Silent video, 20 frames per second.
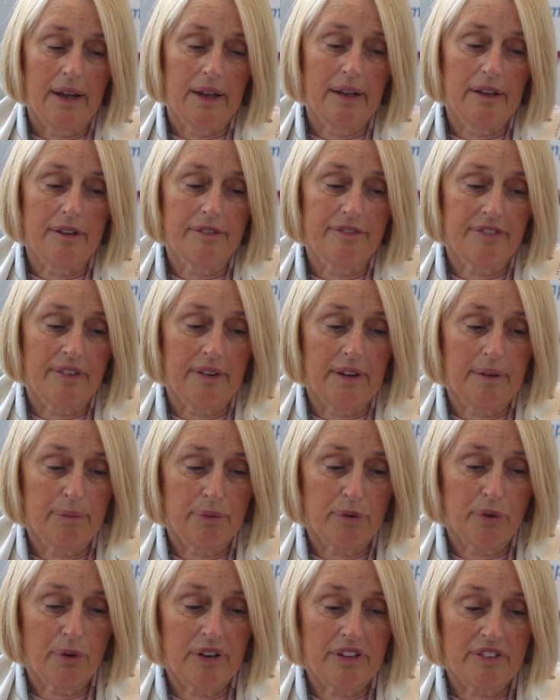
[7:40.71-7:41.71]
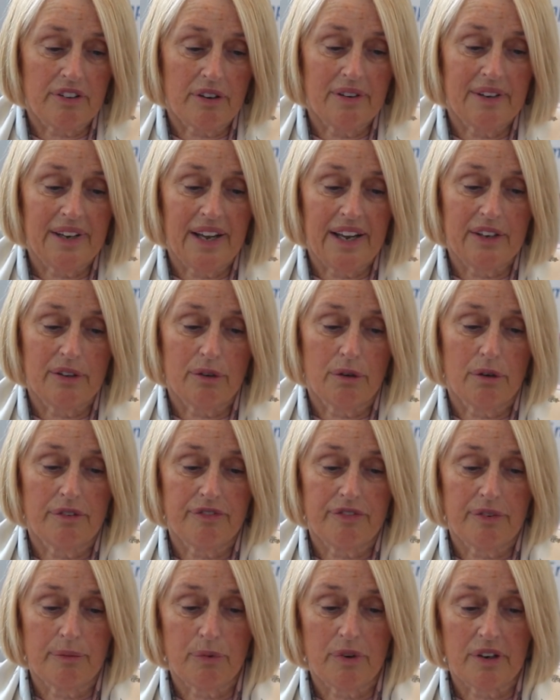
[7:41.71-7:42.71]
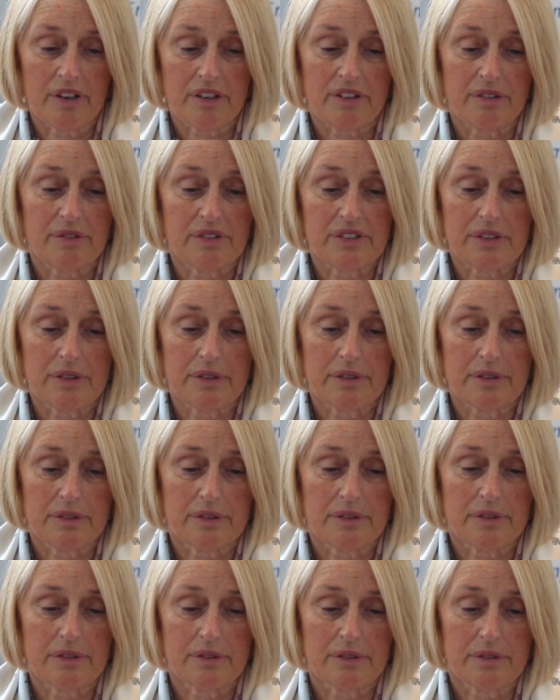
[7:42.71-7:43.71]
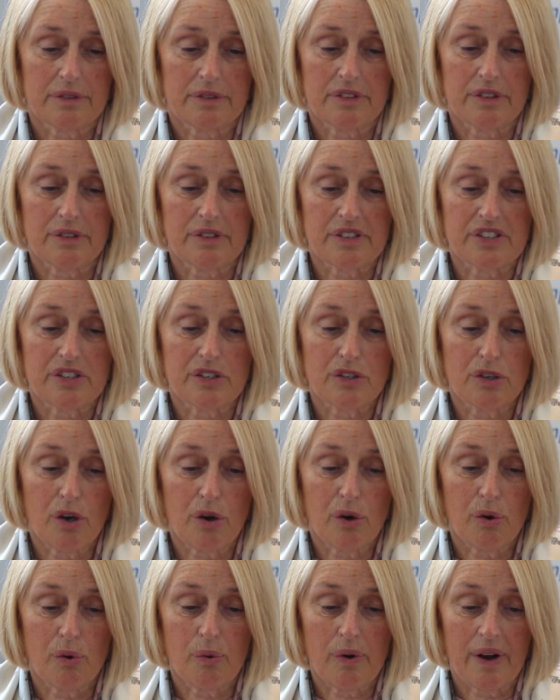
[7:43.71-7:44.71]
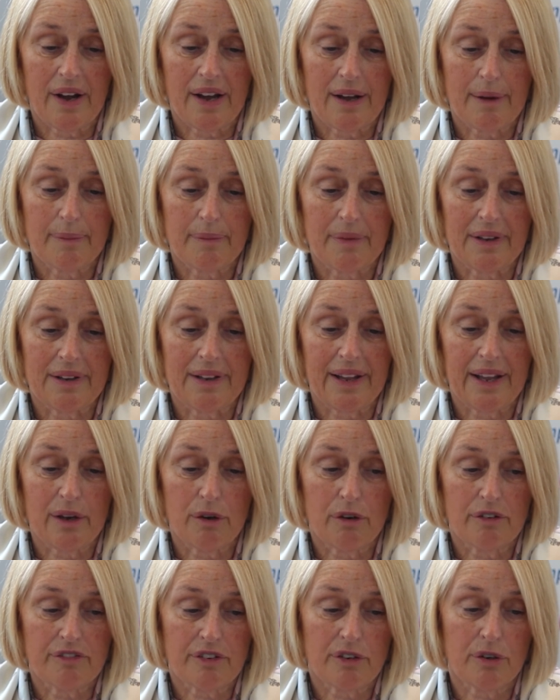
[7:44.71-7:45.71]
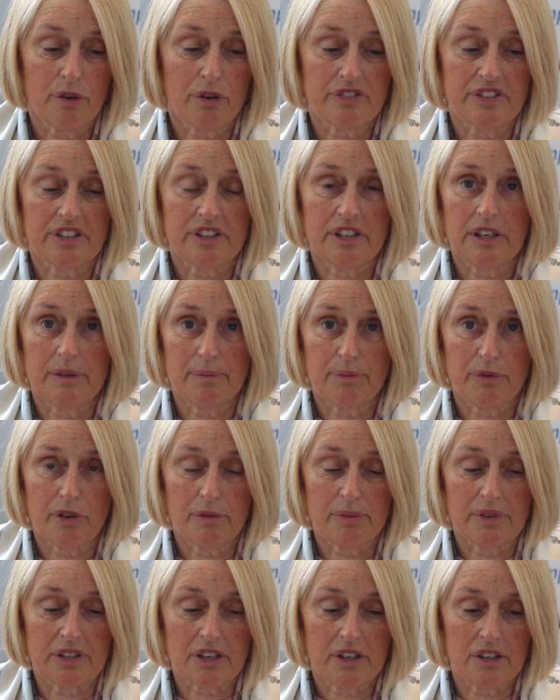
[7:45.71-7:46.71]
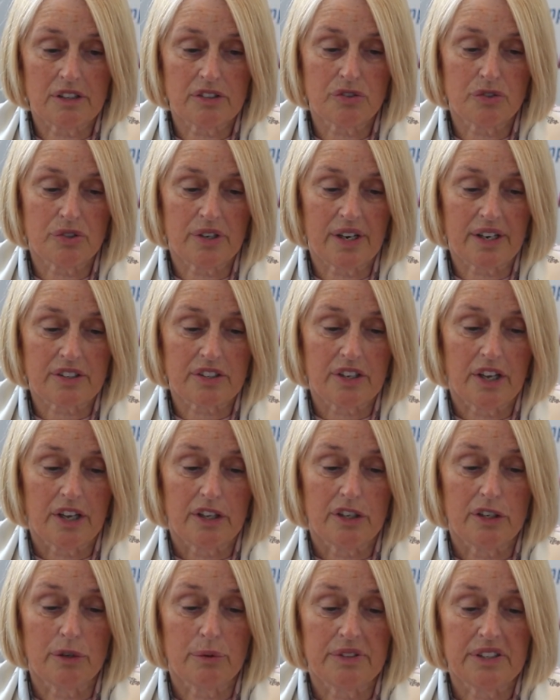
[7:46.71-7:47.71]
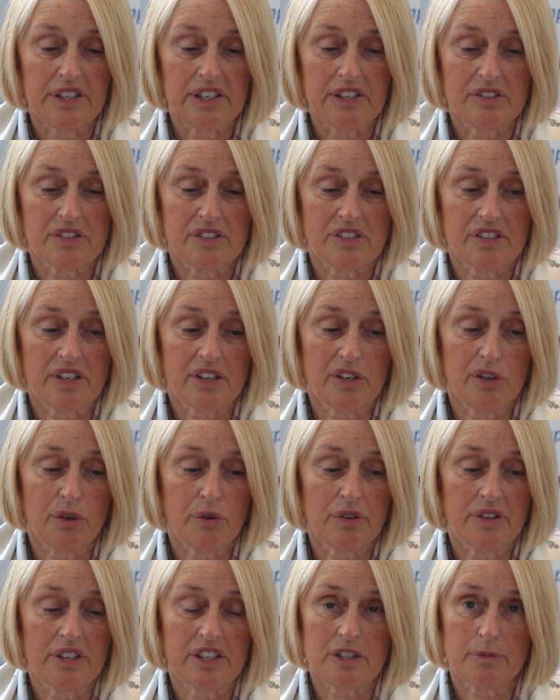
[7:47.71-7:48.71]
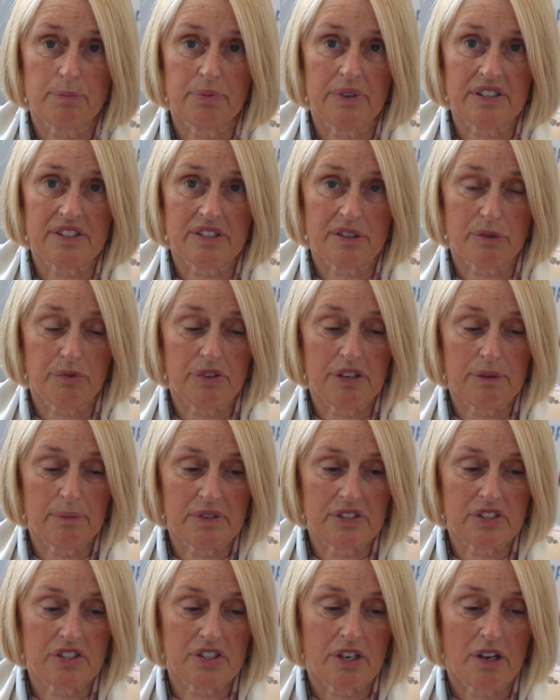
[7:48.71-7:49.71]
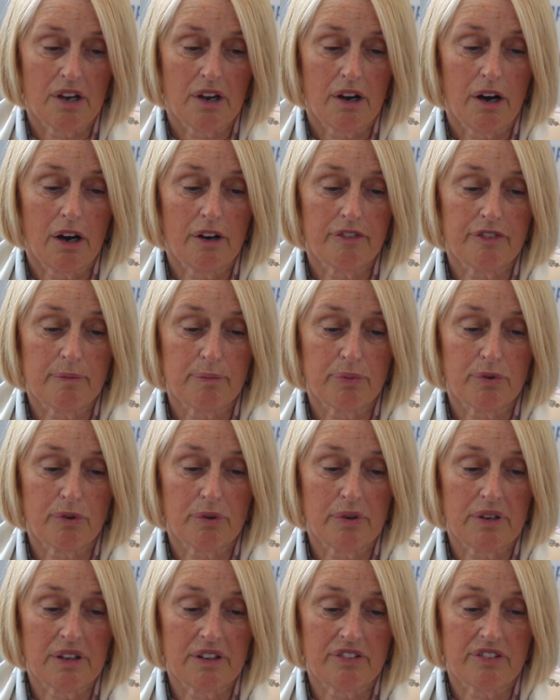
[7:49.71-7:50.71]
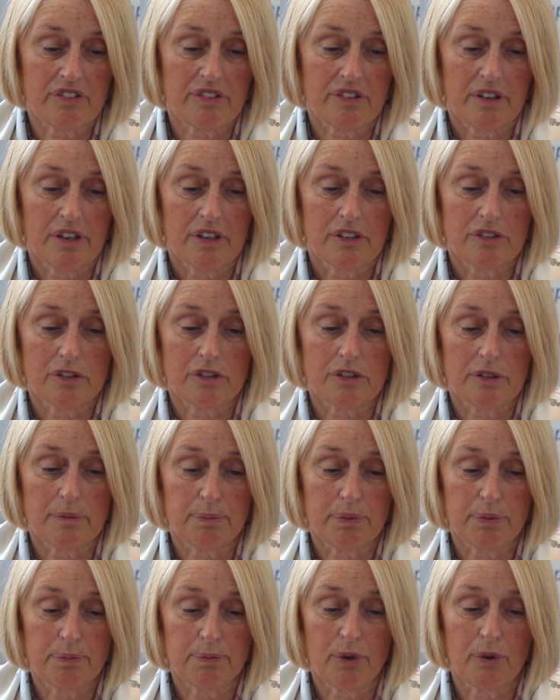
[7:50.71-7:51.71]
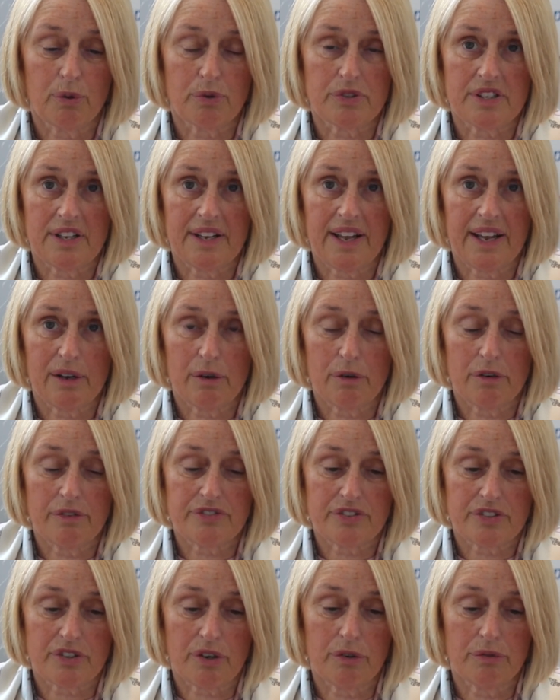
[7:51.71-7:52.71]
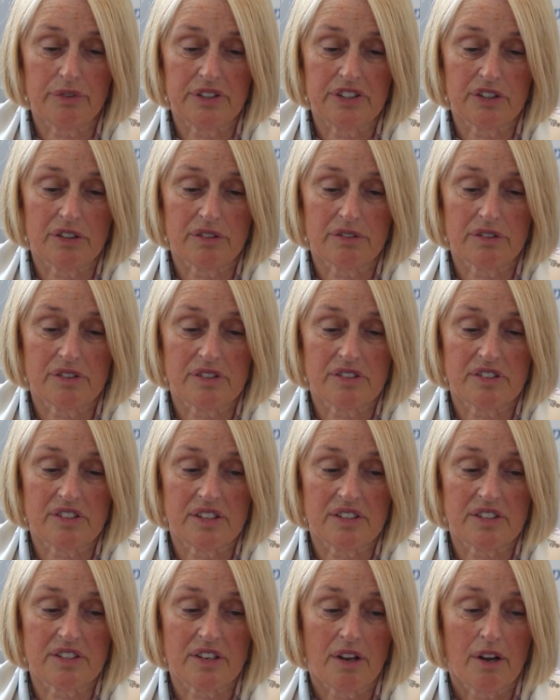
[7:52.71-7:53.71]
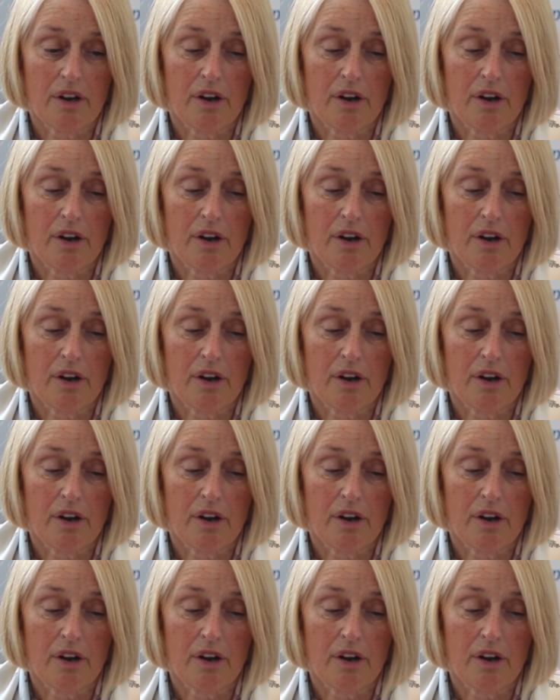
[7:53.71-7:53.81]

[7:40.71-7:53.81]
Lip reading: If employees are laid off from work, there is no layoff clause in the employment contract, you will need to secure an express agreement of employees to the proposed layoffs or redundancies,